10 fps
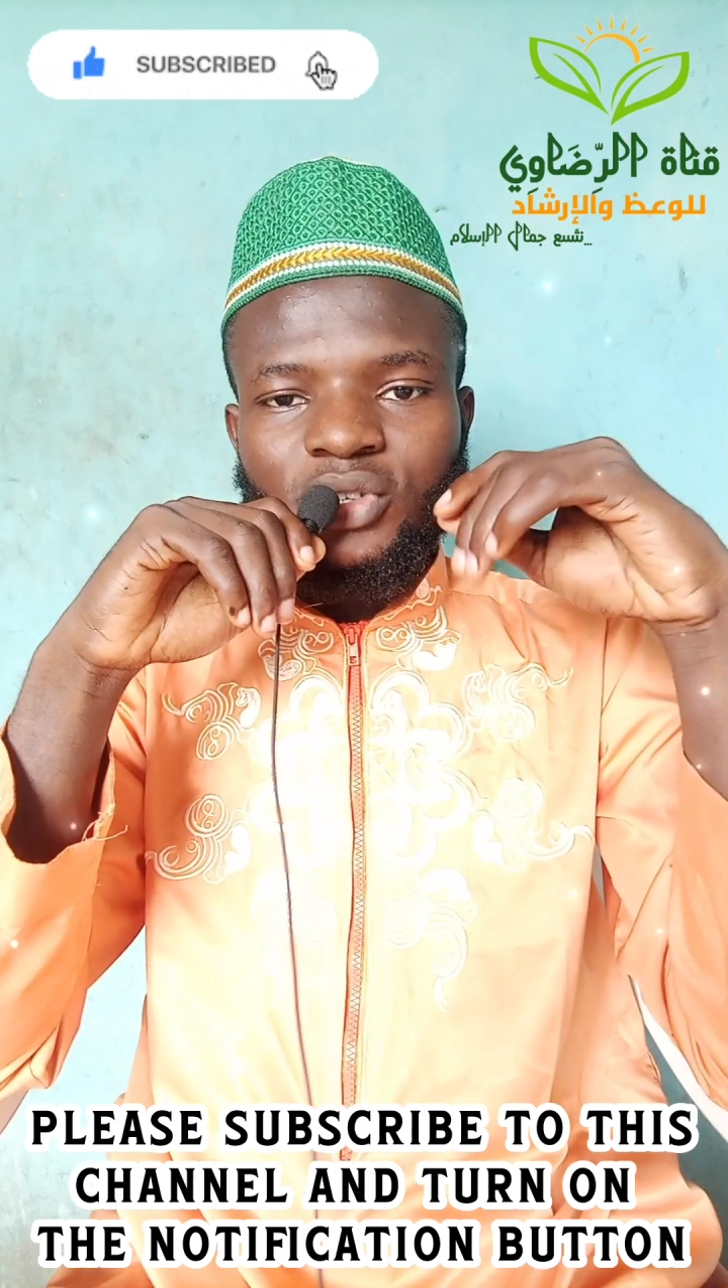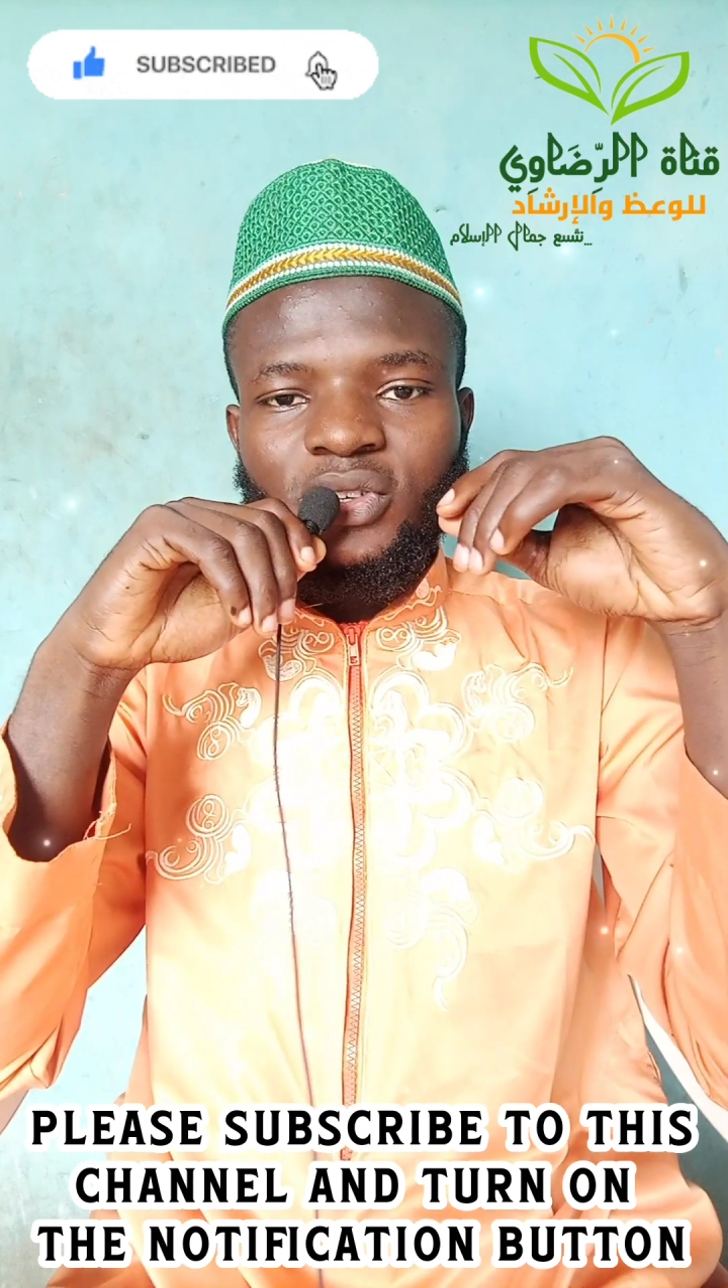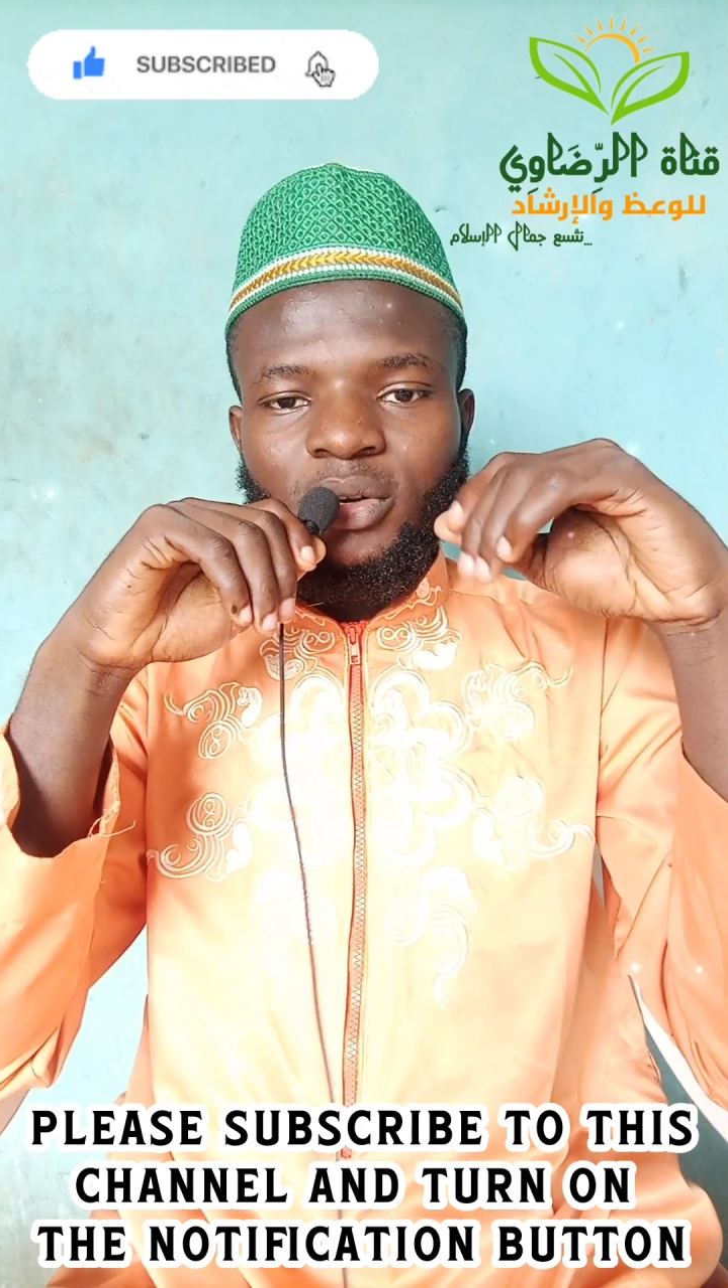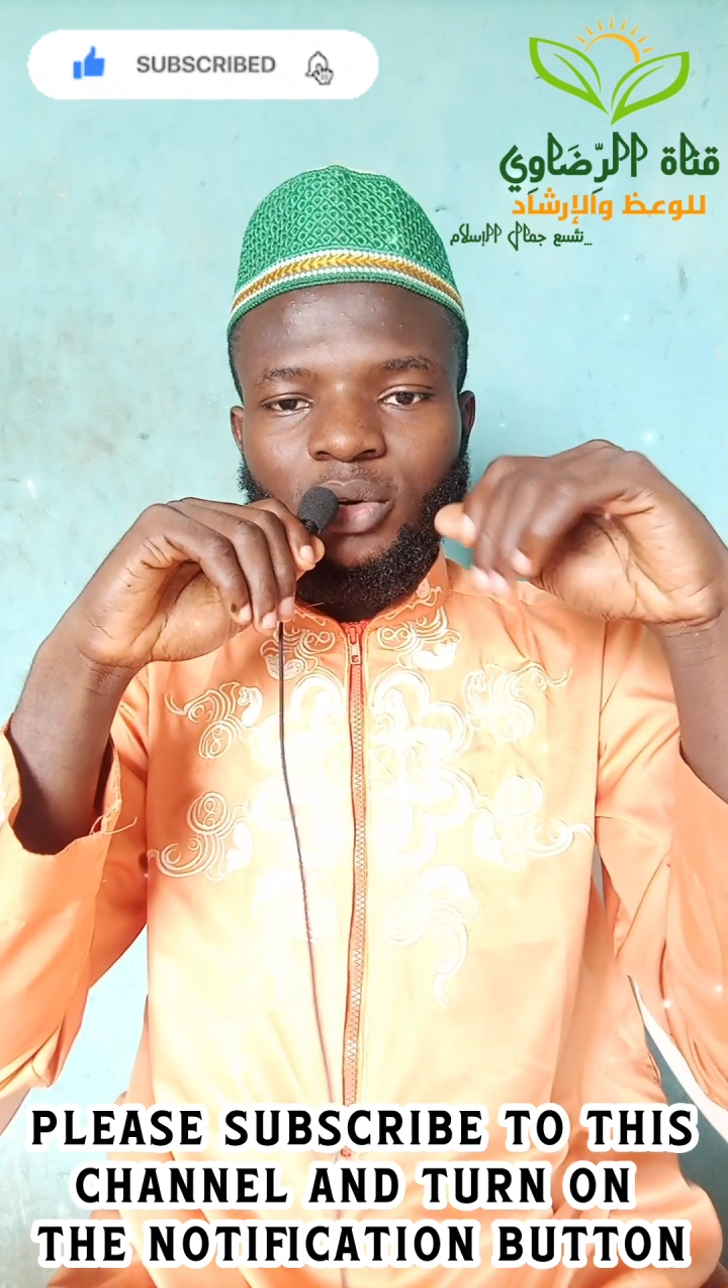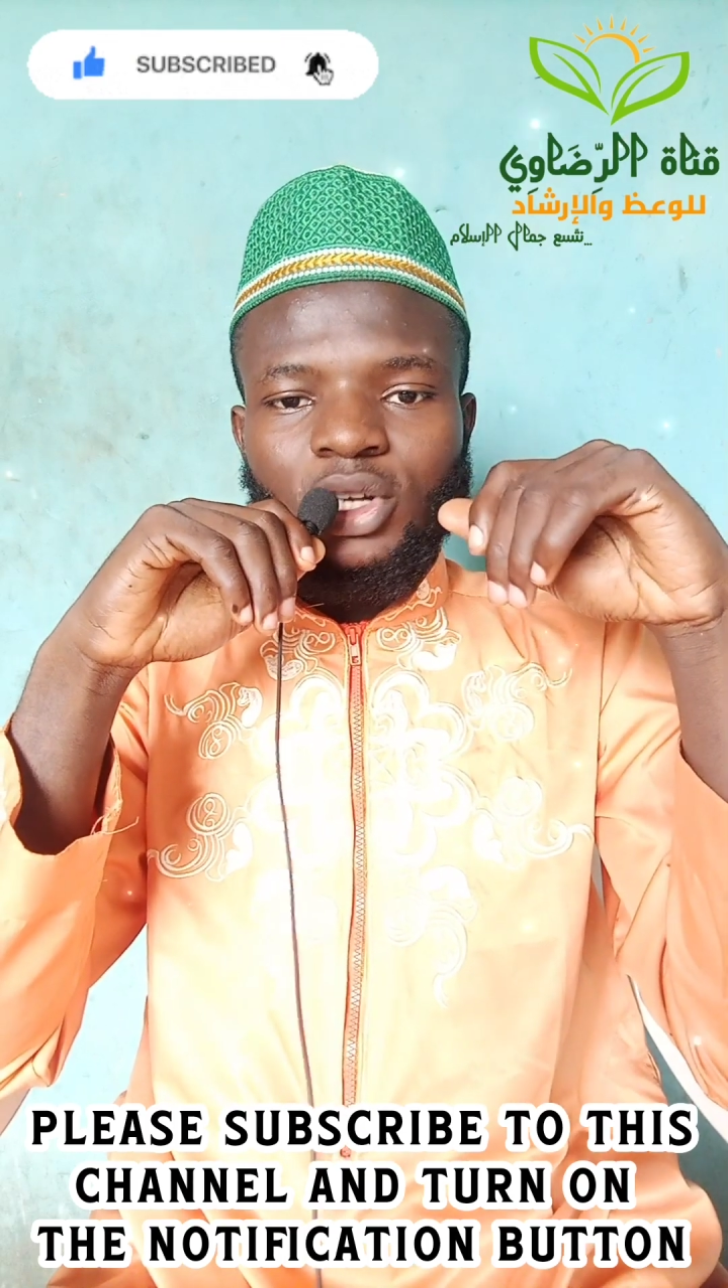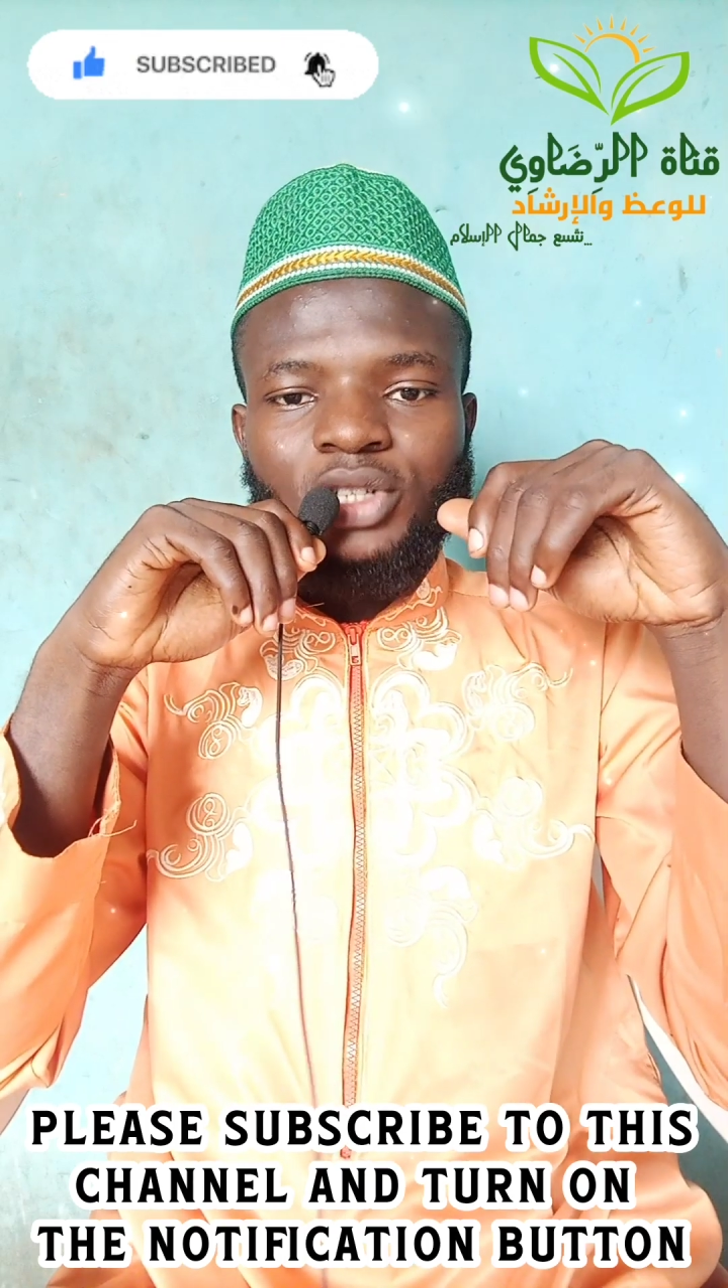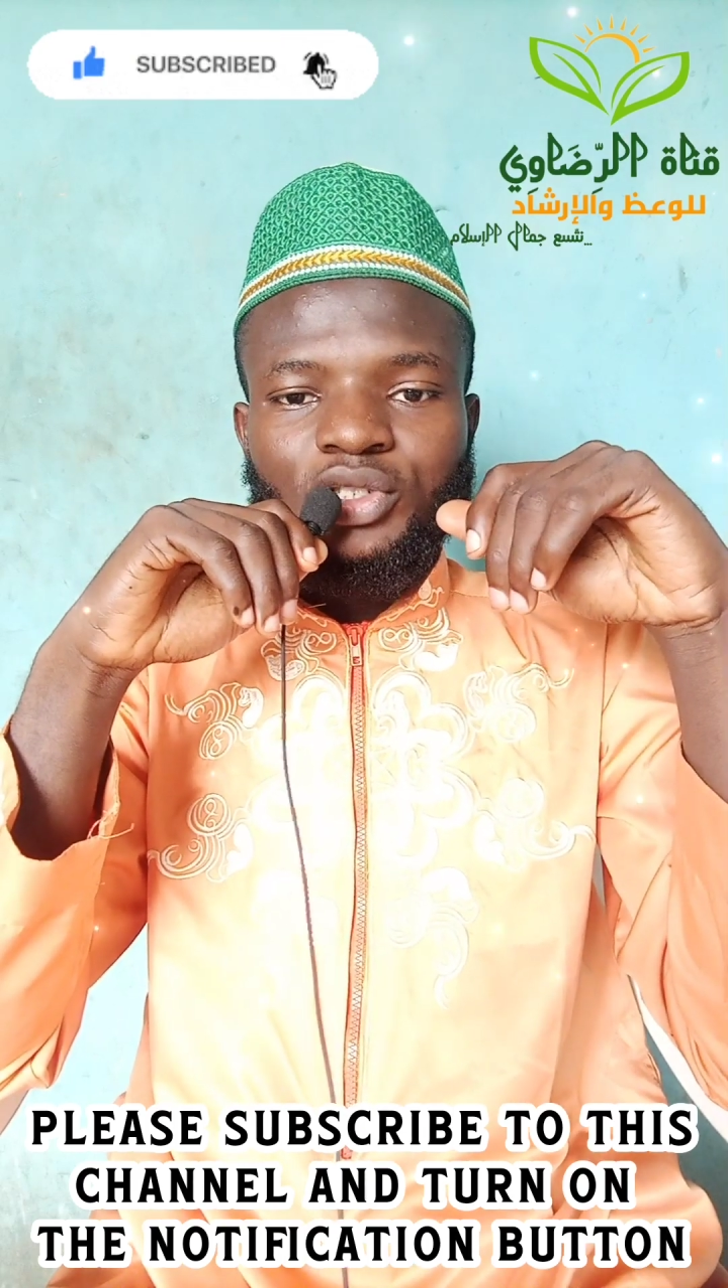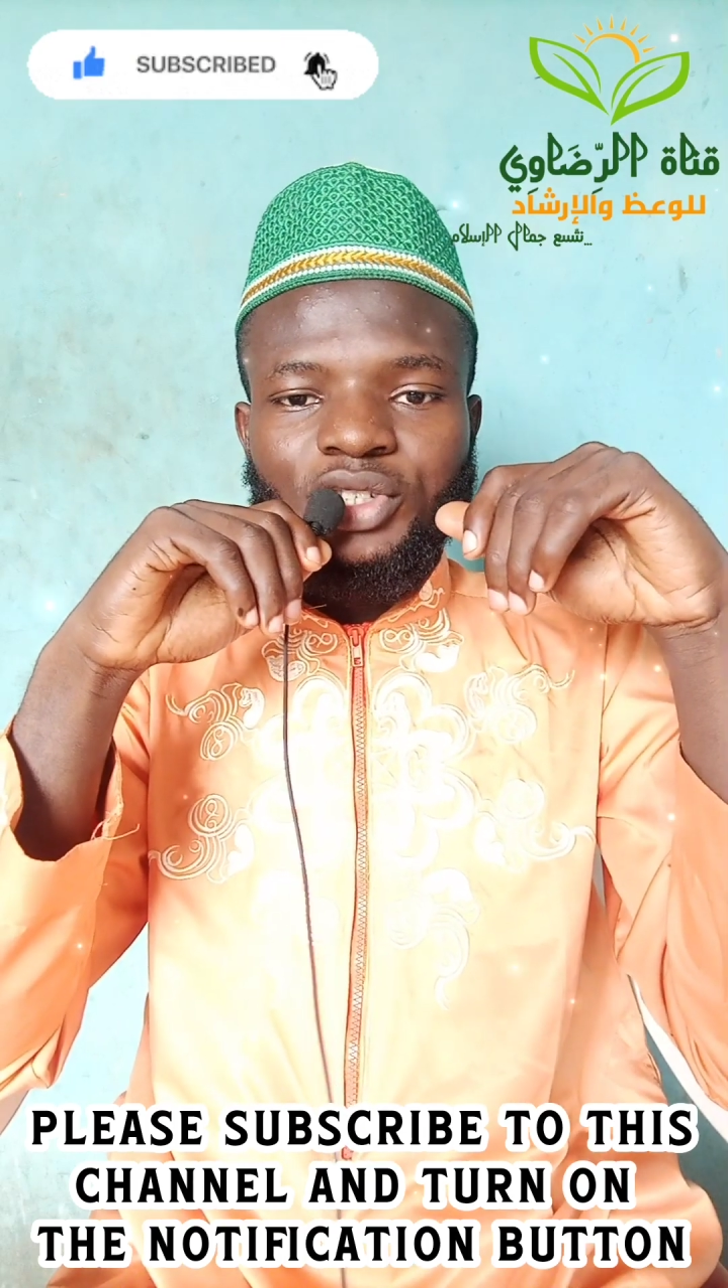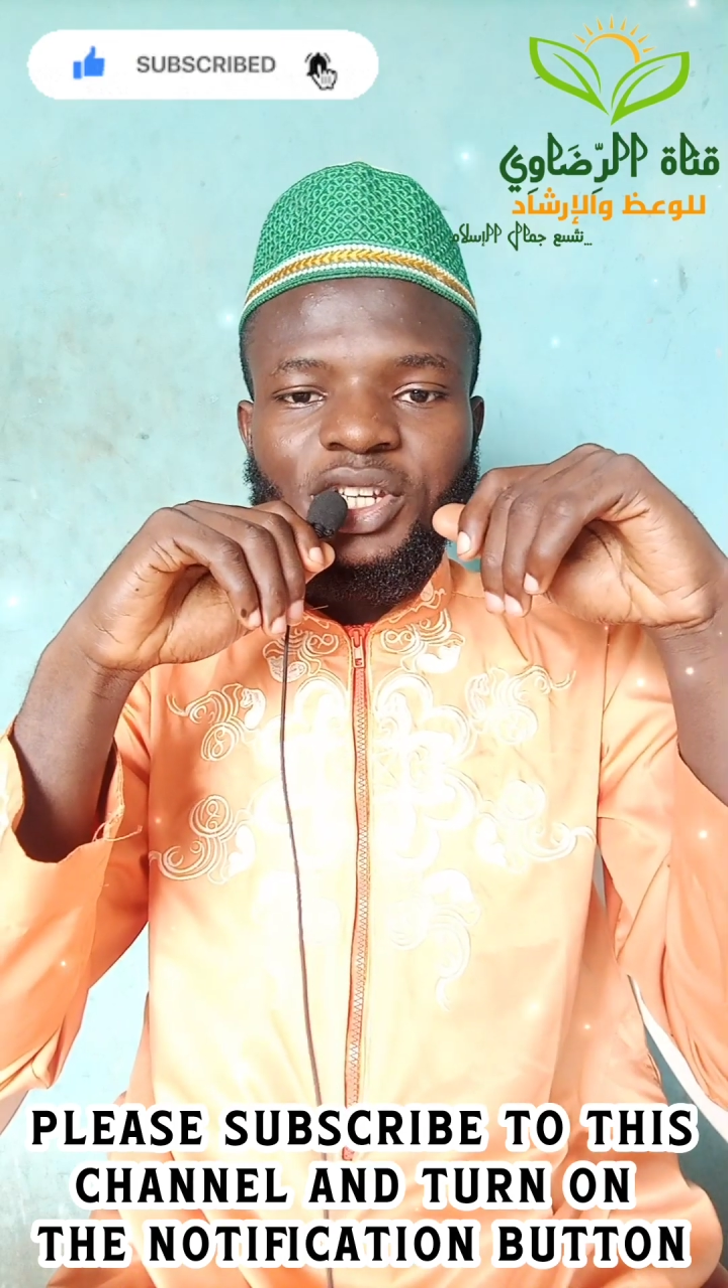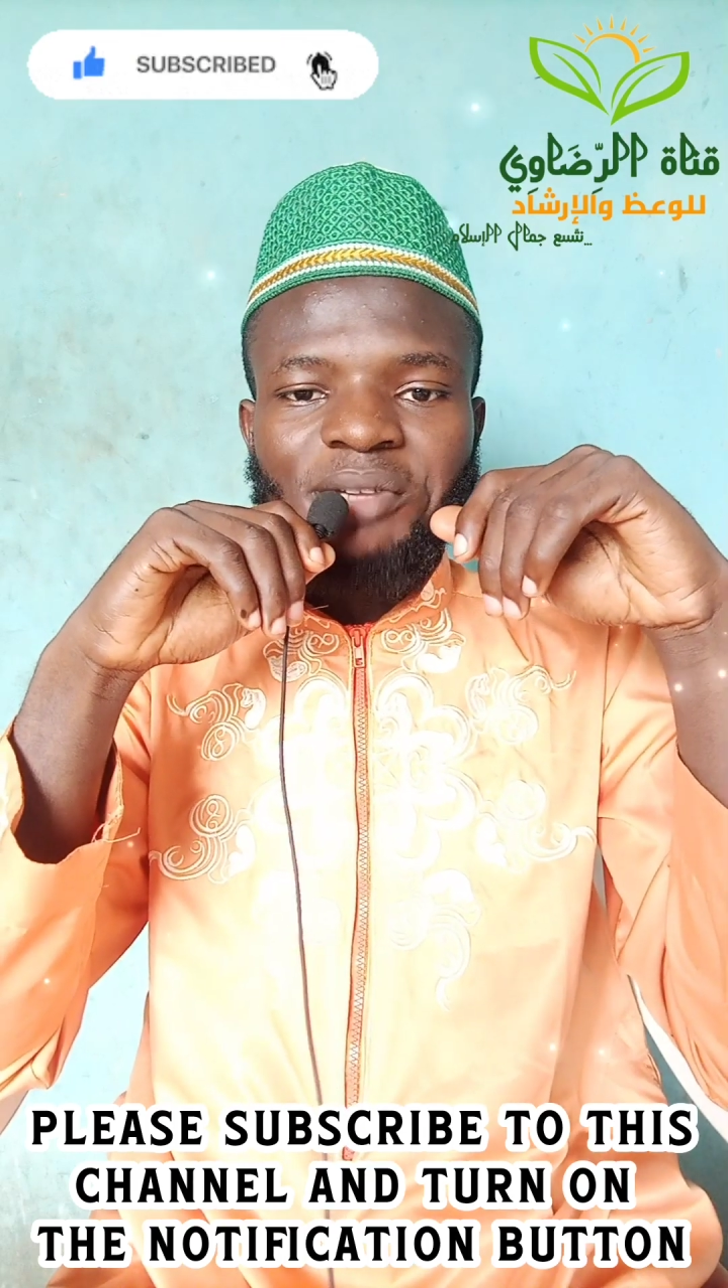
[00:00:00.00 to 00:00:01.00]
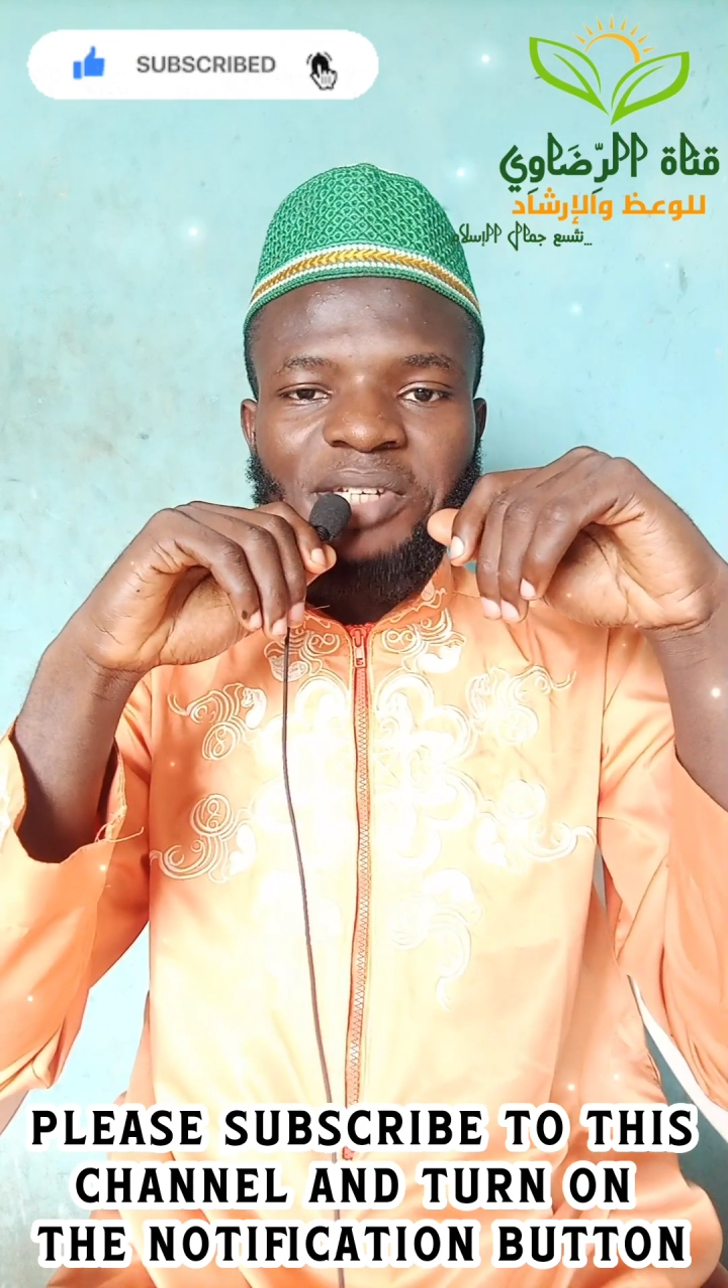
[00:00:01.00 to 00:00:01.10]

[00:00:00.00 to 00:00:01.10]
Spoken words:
us on all social